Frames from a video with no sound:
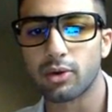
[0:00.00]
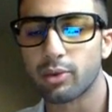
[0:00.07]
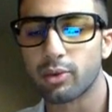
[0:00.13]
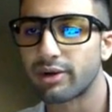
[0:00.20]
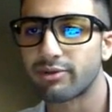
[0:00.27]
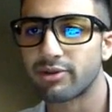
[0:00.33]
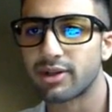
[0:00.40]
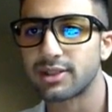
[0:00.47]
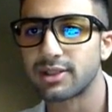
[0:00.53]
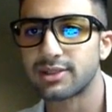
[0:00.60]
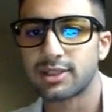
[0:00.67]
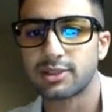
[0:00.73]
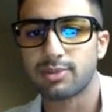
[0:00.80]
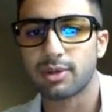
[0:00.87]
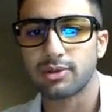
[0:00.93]
or whatever it is that
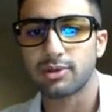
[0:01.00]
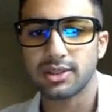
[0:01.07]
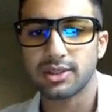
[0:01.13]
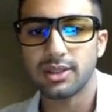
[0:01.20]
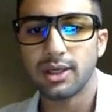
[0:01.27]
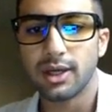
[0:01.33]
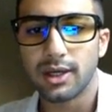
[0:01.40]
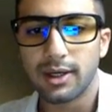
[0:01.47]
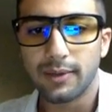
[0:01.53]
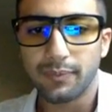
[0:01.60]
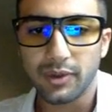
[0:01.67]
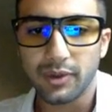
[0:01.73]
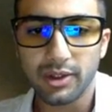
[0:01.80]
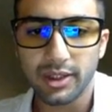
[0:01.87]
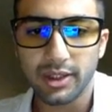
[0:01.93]
he's posting,
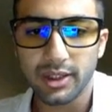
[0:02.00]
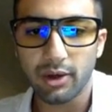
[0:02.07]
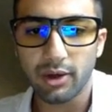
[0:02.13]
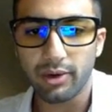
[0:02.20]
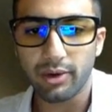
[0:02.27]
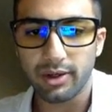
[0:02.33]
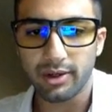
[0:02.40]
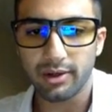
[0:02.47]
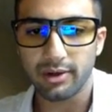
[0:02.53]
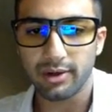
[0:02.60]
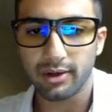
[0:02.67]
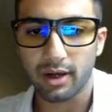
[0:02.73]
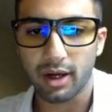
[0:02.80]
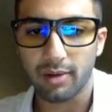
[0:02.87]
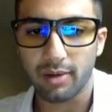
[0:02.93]
you can go in here
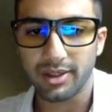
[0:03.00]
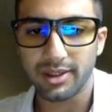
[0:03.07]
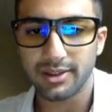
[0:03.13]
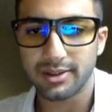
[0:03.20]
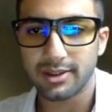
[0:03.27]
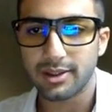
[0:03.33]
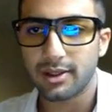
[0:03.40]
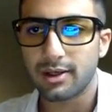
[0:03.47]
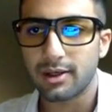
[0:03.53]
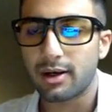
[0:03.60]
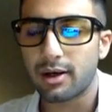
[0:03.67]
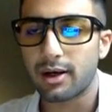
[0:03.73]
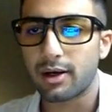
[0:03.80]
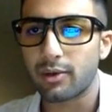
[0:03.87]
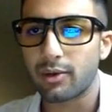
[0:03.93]
and comment
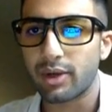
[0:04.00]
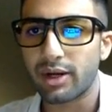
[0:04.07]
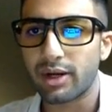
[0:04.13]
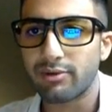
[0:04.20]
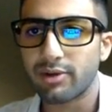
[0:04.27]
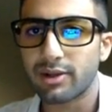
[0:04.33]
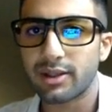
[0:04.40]
on whatever,